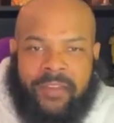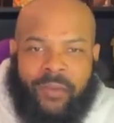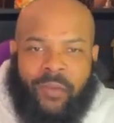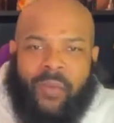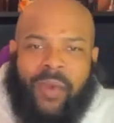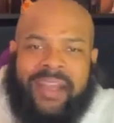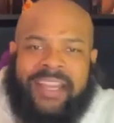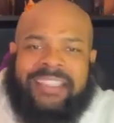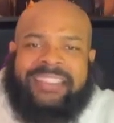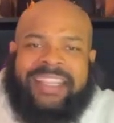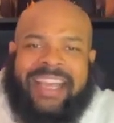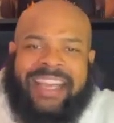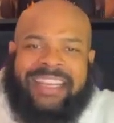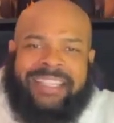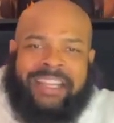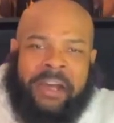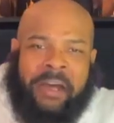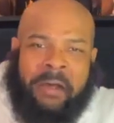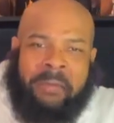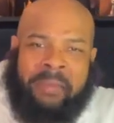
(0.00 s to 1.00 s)
What is that
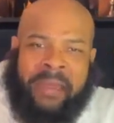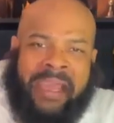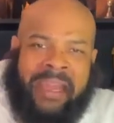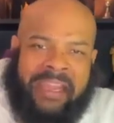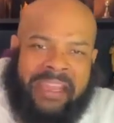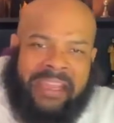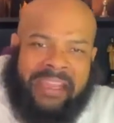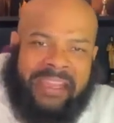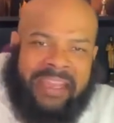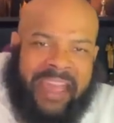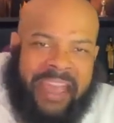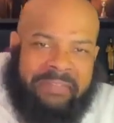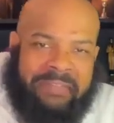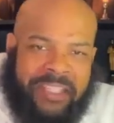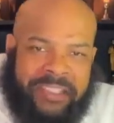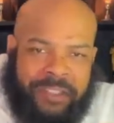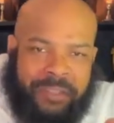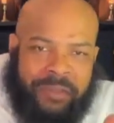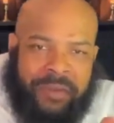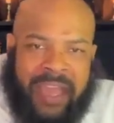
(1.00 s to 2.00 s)
dull pain in your life
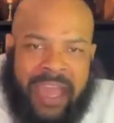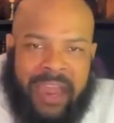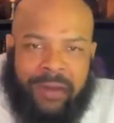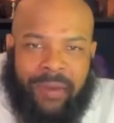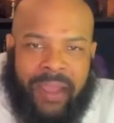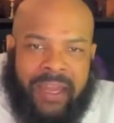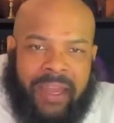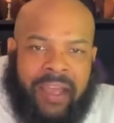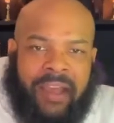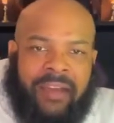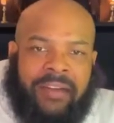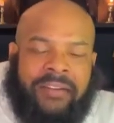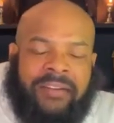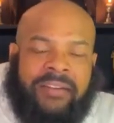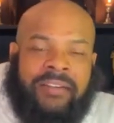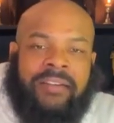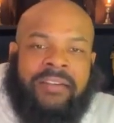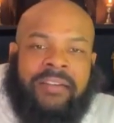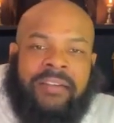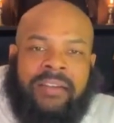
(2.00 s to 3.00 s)
that you got right now?
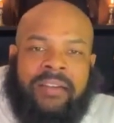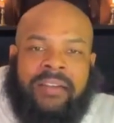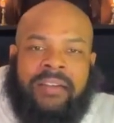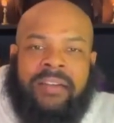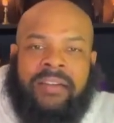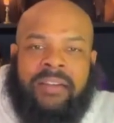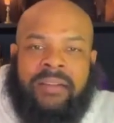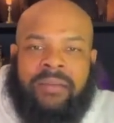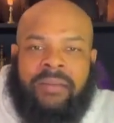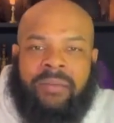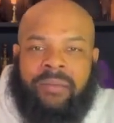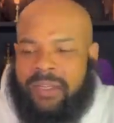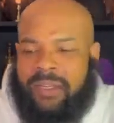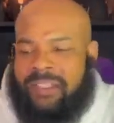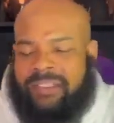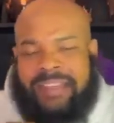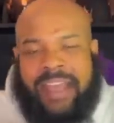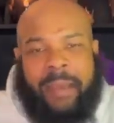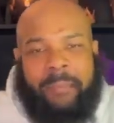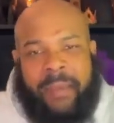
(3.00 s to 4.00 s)
What
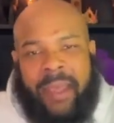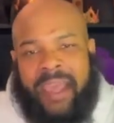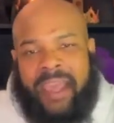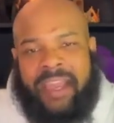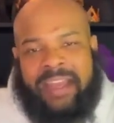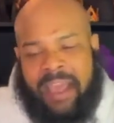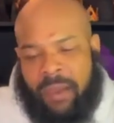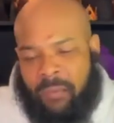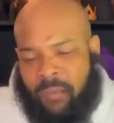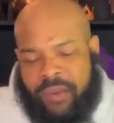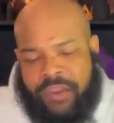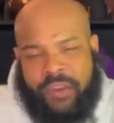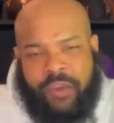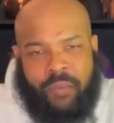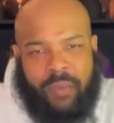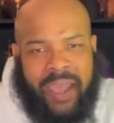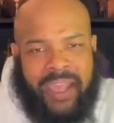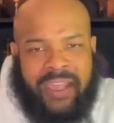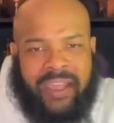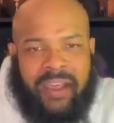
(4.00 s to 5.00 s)
is that pain that when you
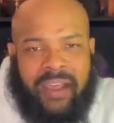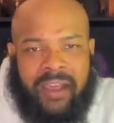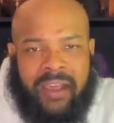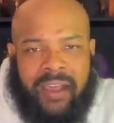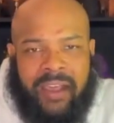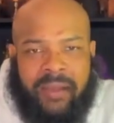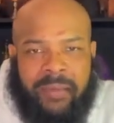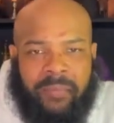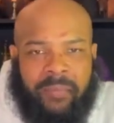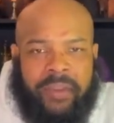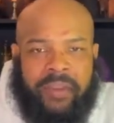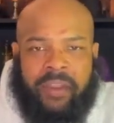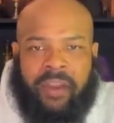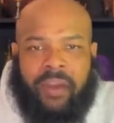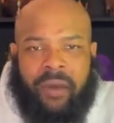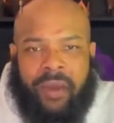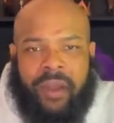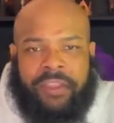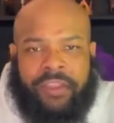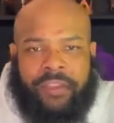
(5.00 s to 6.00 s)
wake up, when you're
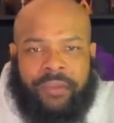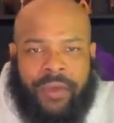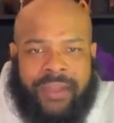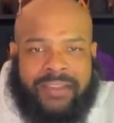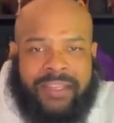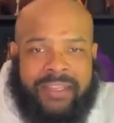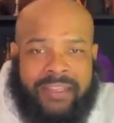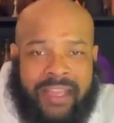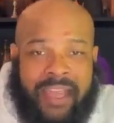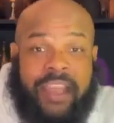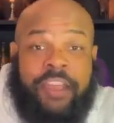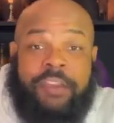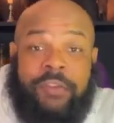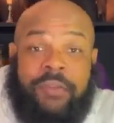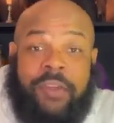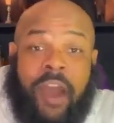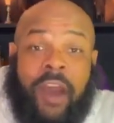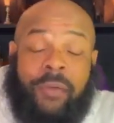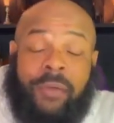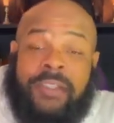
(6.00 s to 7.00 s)
going throughout the day, you
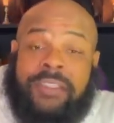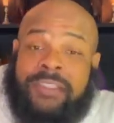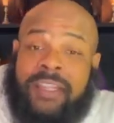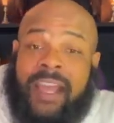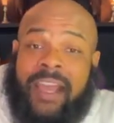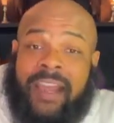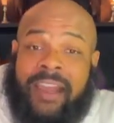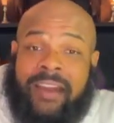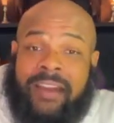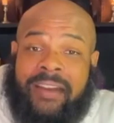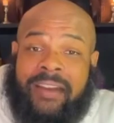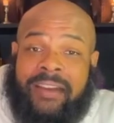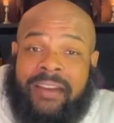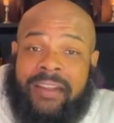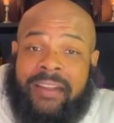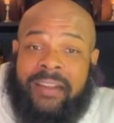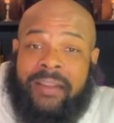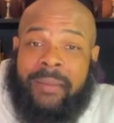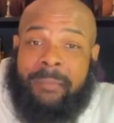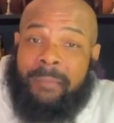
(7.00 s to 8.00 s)
know it's there,
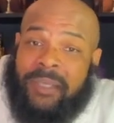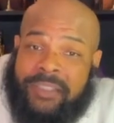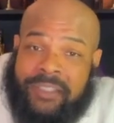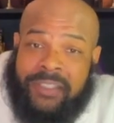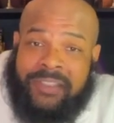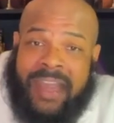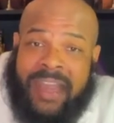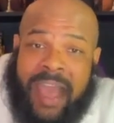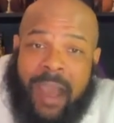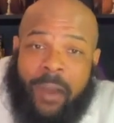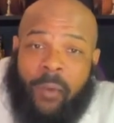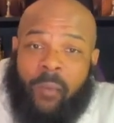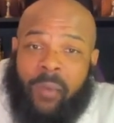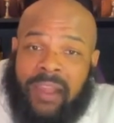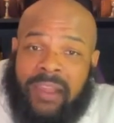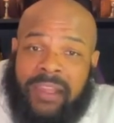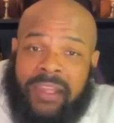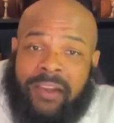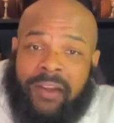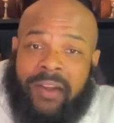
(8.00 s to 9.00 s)
but you're not
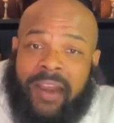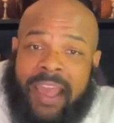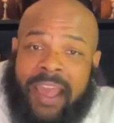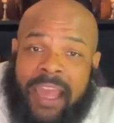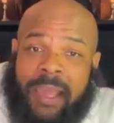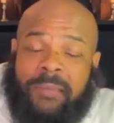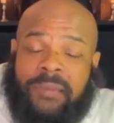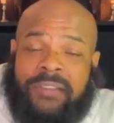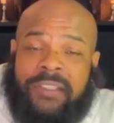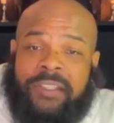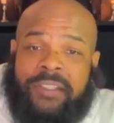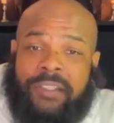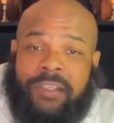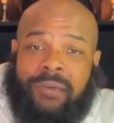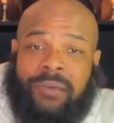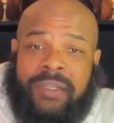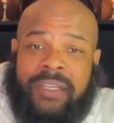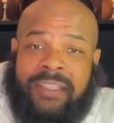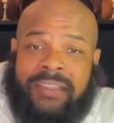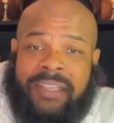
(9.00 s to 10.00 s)
willing or able to
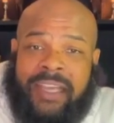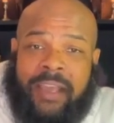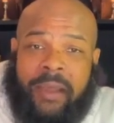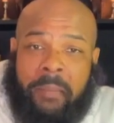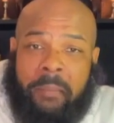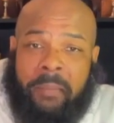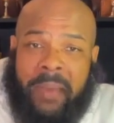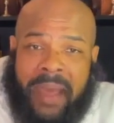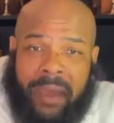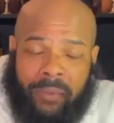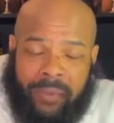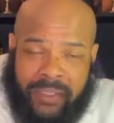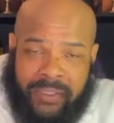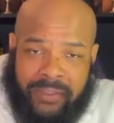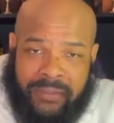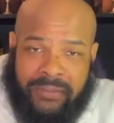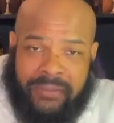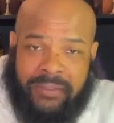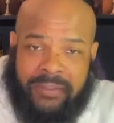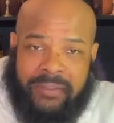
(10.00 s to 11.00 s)
do anything about it.
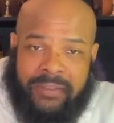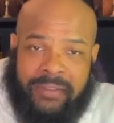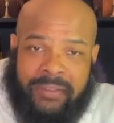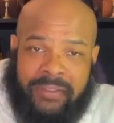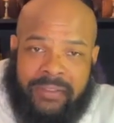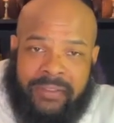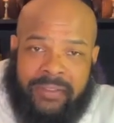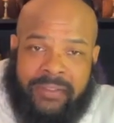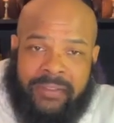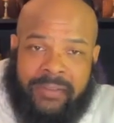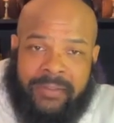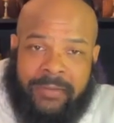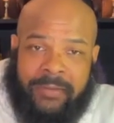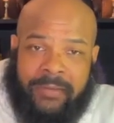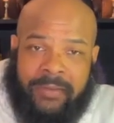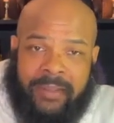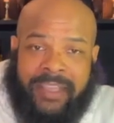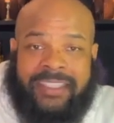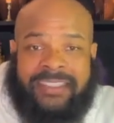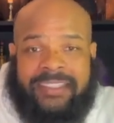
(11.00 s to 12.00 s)

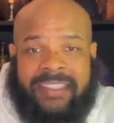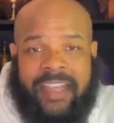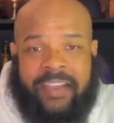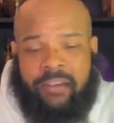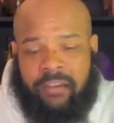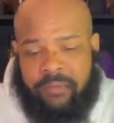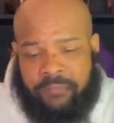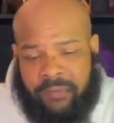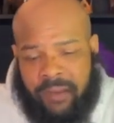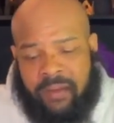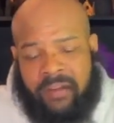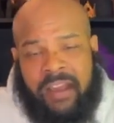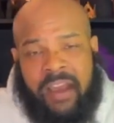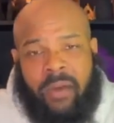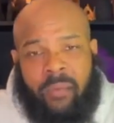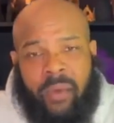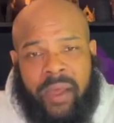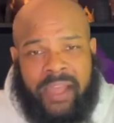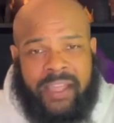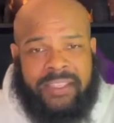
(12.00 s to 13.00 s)
Instead, you figure
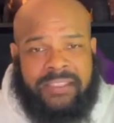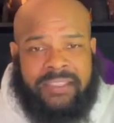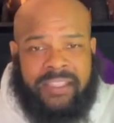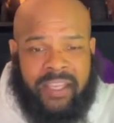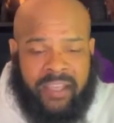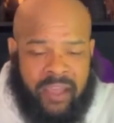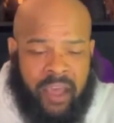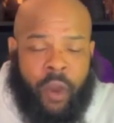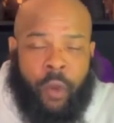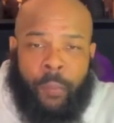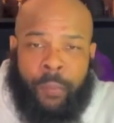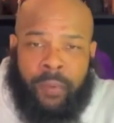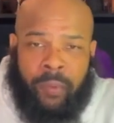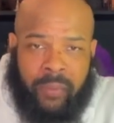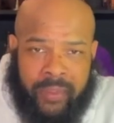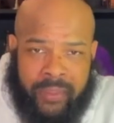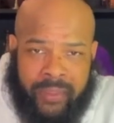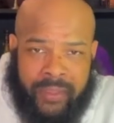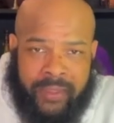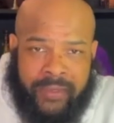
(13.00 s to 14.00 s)
out ways to cope
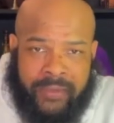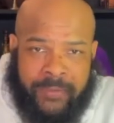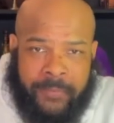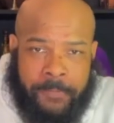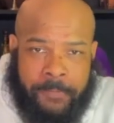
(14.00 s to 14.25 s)
with it.